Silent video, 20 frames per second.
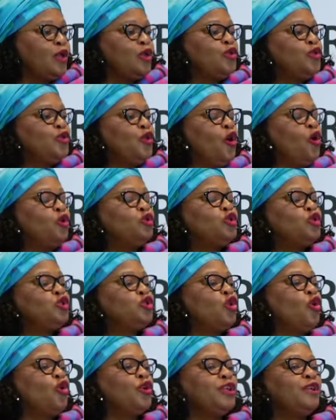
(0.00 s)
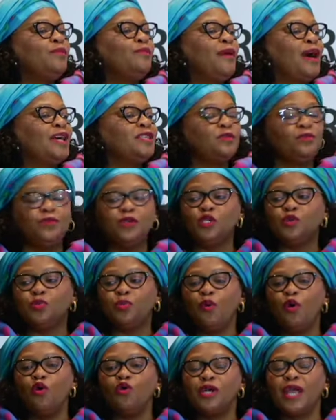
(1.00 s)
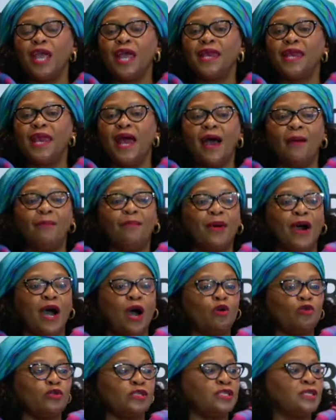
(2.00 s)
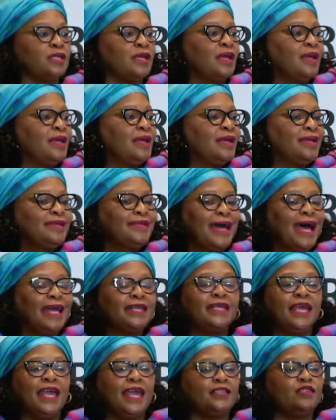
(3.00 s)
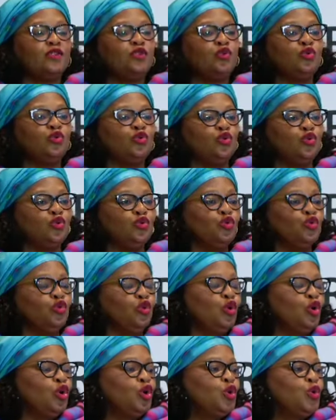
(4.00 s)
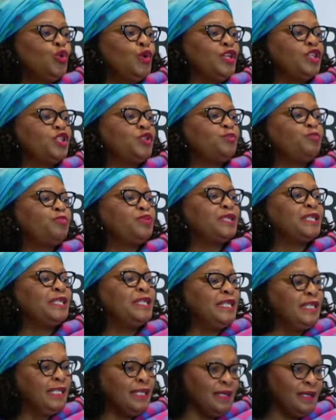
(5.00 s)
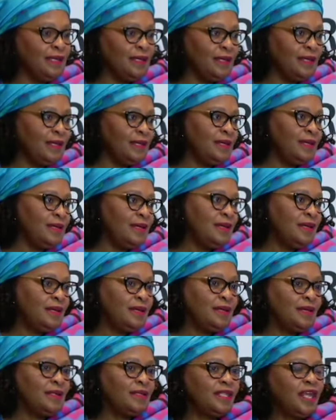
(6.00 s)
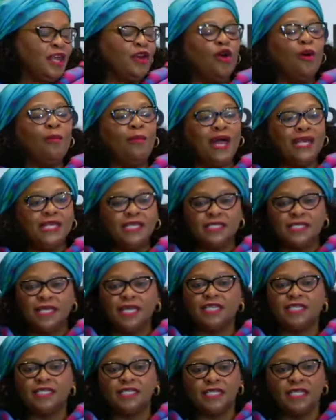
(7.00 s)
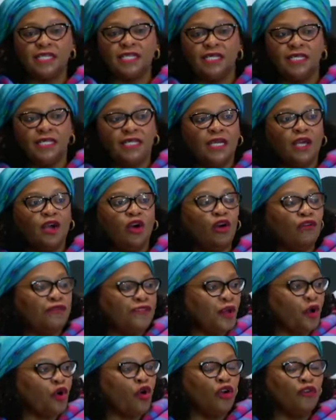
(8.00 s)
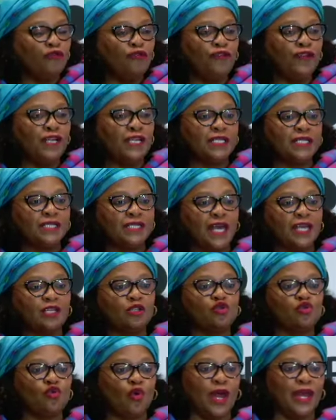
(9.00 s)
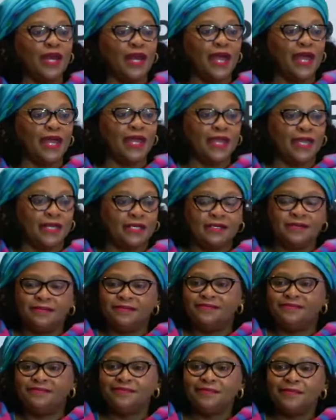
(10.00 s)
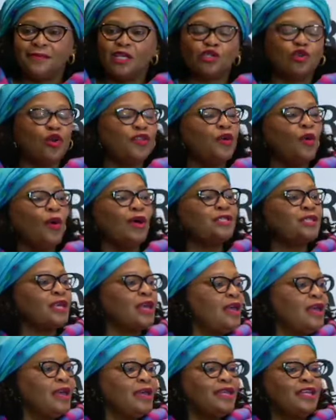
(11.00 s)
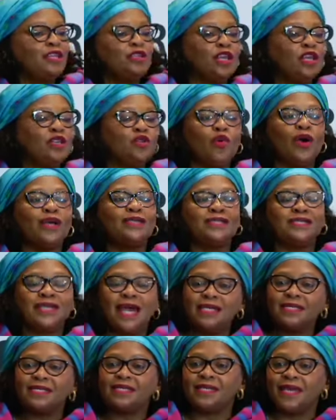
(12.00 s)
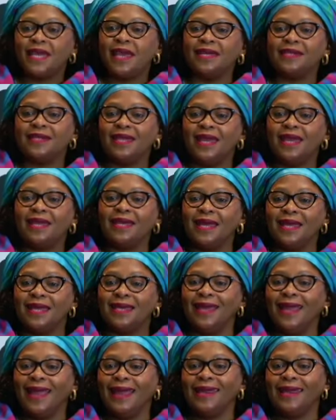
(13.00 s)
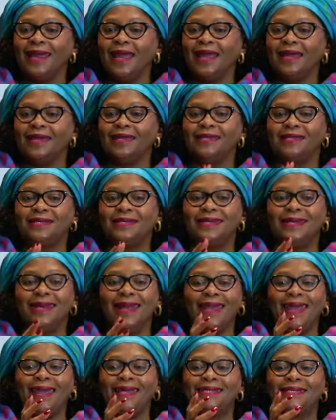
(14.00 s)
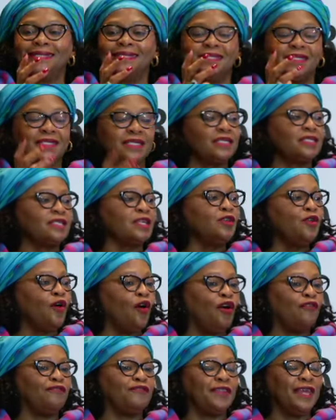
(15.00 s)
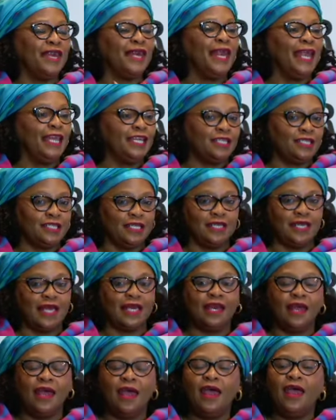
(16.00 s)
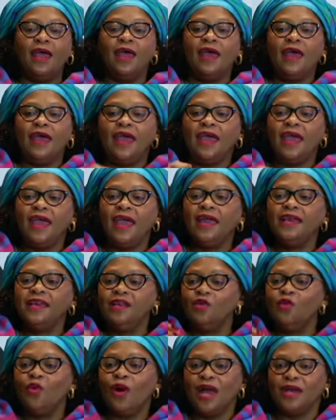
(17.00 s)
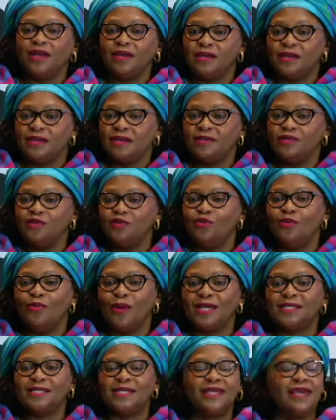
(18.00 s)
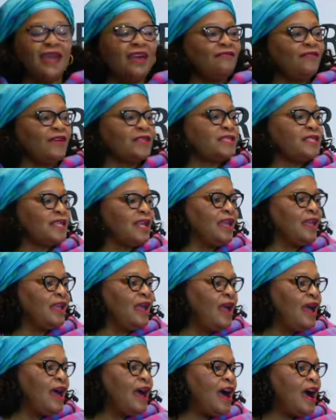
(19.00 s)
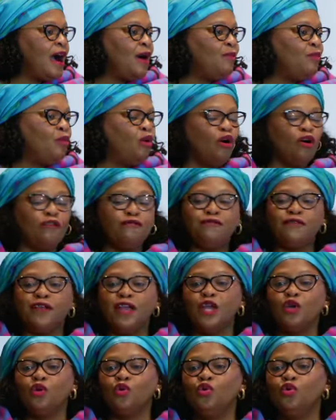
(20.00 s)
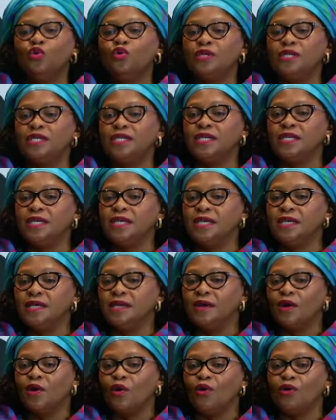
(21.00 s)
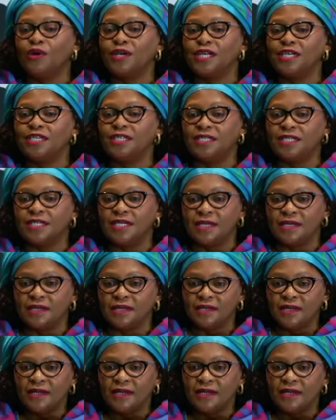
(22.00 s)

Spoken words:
no story must be spoken about that has to do with the normalization of the conflict that Rwanda had. So there was, it was just a decision of the nation that anyone, you must never say, I'm of a Hutu origin.